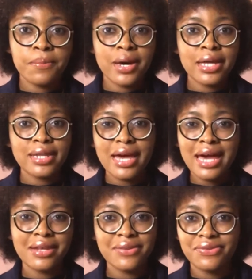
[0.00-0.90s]
but
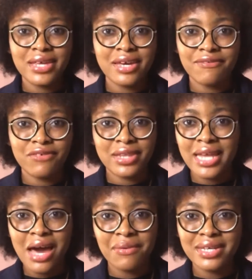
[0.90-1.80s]
I don't think for
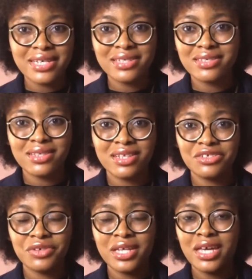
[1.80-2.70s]
now is
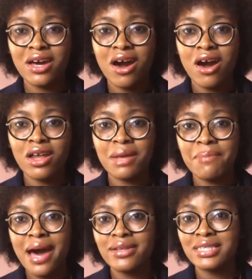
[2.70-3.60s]
literally all
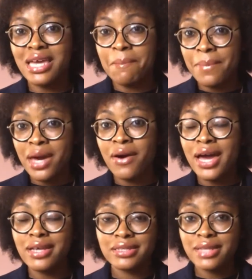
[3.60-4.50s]
about a male
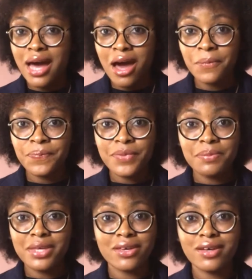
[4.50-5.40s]
hairstyle,
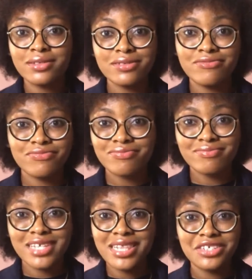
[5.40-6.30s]
because
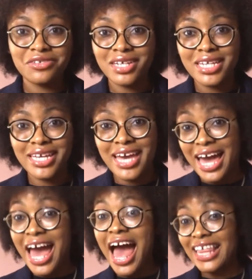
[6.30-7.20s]
literally
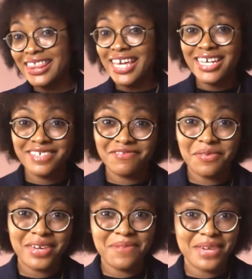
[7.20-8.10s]
I think it's for
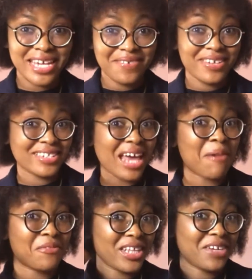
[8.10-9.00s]
women, because
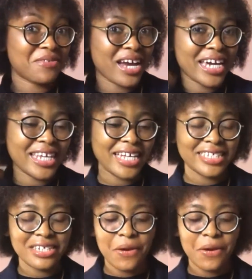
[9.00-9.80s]
I'm really rocking it.